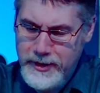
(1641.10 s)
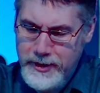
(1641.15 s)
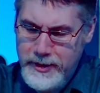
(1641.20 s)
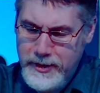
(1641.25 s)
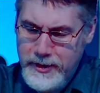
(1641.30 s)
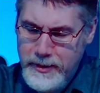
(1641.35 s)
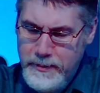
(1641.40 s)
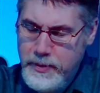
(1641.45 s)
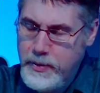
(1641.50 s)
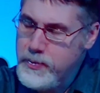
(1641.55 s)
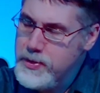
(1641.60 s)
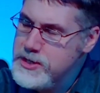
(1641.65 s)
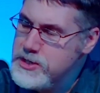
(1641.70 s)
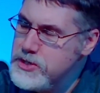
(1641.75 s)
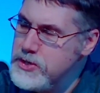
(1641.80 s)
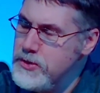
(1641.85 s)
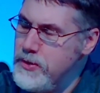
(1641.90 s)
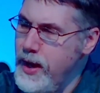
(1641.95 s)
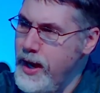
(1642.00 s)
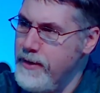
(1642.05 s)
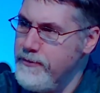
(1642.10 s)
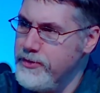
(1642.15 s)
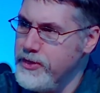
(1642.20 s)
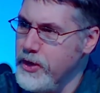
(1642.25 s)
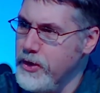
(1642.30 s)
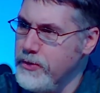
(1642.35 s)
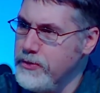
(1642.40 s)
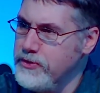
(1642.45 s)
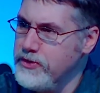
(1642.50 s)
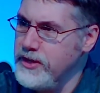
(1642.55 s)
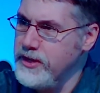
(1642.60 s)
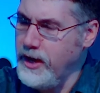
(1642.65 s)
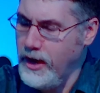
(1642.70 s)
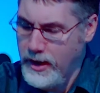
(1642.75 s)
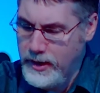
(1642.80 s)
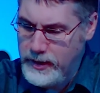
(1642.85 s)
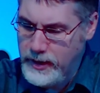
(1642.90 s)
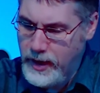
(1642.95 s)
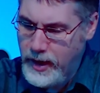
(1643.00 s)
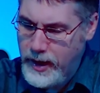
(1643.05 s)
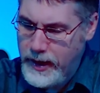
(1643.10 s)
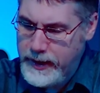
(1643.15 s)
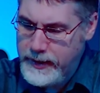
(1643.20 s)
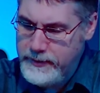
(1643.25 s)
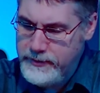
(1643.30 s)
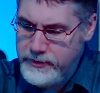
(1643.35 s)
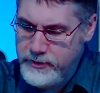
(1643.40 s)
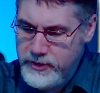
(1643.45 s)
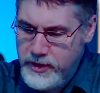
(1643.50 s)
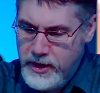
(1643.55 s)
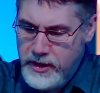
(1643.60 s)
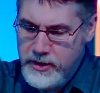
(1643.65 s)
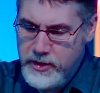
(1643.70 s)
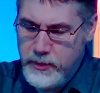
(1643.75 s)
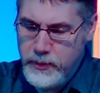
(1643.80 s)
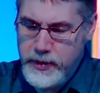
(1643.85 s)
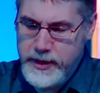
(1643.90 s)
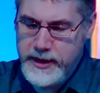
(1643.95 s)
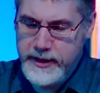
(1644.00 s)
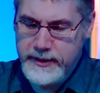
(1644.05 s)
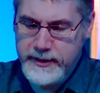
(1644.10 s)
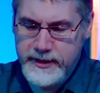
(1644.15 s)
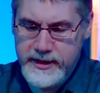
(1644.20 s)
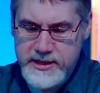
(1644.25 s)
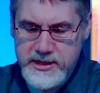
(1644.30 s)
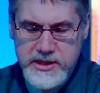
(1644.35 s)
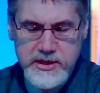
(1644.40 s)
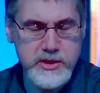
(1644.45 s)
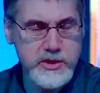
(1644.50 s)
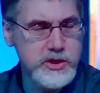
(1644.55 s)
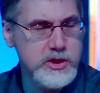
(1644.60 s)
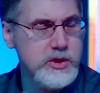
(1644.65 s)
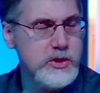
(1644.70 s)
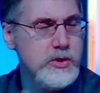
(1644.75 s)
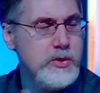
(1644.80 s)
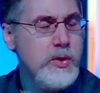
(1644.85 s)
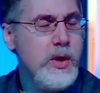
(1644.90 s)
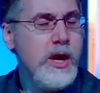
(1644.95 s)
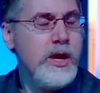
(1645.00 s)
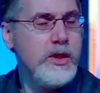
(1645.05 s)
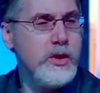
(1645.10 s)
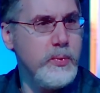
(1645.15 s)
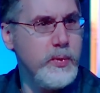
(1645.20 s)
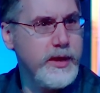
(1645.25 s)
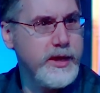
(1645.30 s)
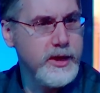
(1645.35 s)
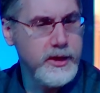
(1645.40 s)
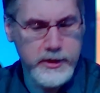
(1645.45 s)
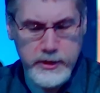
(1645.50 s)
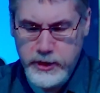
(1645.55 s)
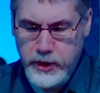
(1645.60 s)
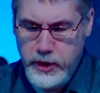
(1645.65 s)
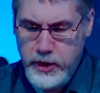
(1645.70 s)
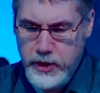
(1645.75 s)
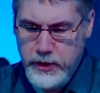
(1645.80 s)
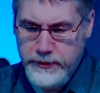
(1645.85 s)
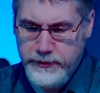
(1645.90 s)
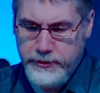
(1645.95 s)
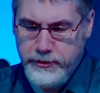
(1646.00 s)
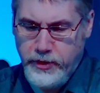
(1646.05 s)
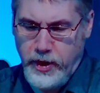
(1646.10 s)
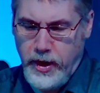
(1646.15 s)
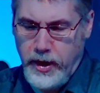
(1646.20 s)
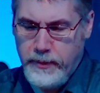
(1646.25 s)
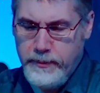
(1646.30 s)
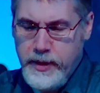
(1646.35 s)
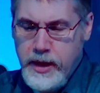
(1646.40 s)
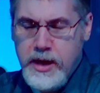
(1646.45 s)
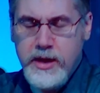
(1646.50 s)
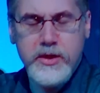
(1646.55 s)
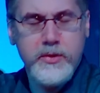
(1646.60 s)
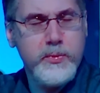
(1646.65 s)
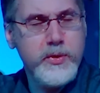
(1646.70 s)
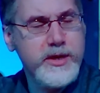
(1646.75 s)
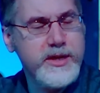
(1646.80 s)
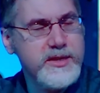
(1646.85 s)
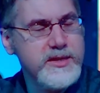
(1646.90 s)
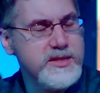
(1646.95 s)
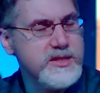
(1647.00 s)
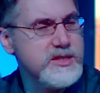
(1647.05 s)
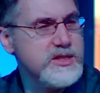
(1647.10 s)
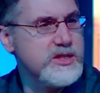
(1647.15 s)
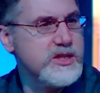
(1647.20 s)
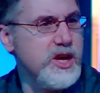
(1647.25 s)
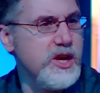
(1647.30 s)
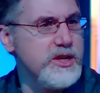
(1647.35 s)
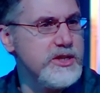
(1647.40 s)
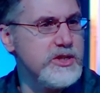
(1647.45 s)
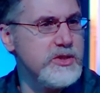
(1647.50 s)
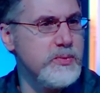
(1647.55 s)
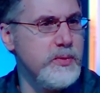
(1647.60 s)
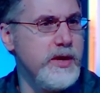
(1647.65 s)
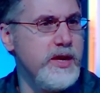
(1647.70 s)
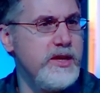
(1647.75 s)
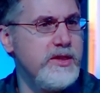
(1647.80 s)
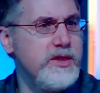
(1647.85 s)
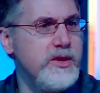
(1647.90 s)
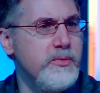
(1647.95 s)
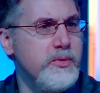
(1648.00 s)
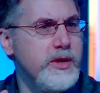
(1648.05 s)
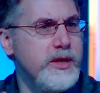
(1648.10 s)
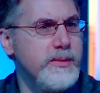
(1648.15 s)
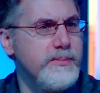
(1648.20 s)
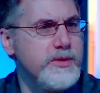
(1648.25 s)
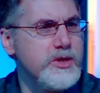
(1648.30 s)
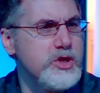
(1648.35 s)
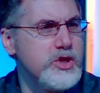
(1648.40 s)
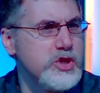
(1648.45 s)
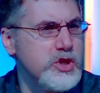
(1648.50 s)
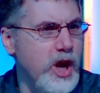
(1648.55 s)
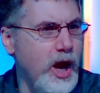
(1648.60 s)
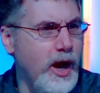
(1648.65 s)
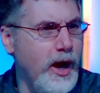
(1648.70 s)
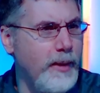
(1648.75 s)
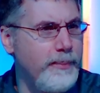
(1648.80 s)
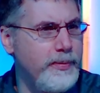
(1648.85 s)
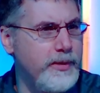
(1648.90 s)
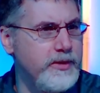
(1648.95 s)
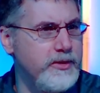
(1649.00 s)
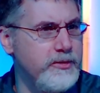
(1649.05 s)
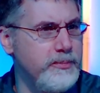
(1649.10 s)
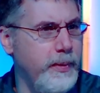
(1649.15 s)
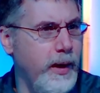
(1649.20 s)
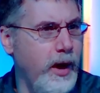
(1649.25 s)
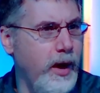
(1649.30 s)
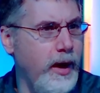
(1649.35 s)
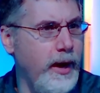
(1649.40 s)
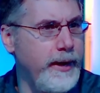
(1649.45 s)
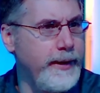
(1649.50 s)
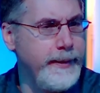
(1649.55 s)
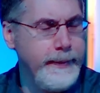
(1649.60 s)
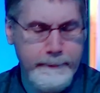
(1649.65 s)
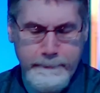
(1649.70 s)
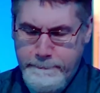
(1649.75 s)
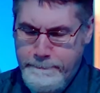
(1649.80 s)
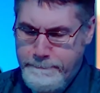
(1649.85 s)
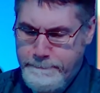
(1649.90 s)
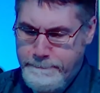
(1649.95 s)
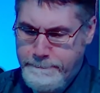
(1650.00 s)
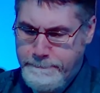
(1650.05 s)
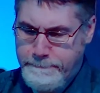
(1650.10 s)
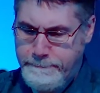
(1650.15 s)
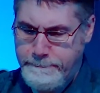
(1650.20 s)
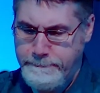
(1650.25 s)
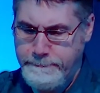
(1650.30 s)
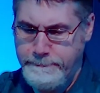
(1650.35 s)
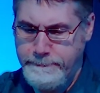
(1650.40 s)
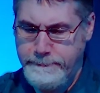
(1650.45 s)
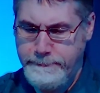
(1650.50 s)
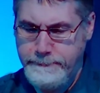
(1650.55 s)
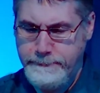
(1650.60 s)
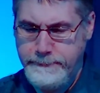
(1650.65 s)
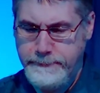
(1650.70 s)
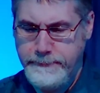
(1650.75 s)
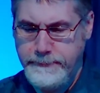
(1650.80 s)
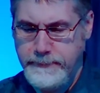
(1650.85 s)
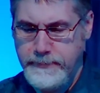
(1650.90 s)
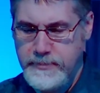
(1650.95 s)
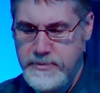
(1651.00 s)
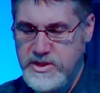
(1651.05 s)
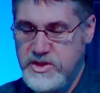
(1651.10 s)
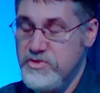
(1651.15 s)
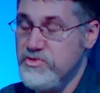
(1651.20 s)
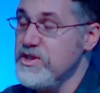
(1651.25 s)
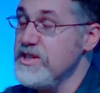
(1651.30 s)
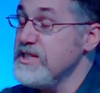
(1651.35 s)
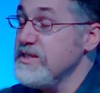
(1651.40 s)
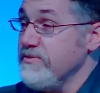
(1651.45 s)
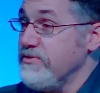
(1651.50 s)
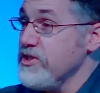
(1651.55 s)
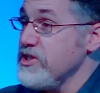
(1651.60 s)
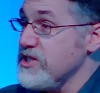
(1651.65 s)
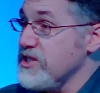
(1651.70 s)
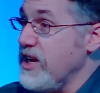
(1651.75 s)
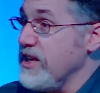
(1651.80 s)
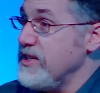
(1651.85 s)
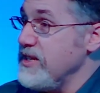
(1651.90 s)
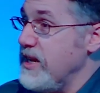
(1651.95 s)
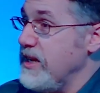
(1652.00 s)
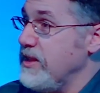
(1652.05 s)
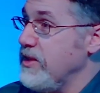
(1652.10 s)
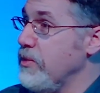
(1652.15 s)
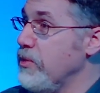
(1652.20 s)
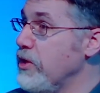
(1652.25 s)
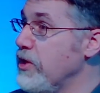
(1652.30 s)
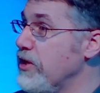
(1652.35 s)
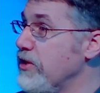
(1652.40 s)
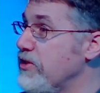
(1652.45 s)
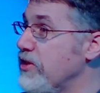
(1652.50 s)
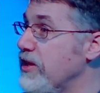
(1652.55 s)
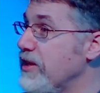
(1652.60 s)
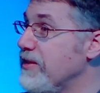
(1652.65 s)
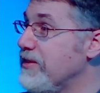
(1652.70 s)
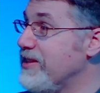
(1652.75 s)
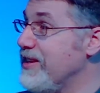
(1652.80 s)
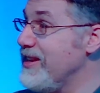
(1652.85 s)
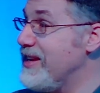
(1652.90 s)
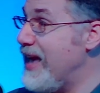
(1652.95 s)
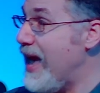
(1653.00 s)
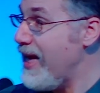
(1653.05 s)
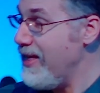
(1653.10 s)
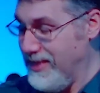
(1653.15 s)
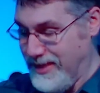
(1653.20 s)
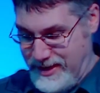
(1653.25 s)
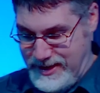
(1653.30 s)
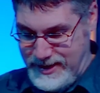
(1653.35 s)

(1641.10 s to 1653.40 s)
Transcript: But we do have those in our lives that we can listen to, that we can learn from, that we can discuss with, that we can be sharpened by. It's the reason for studying the word together,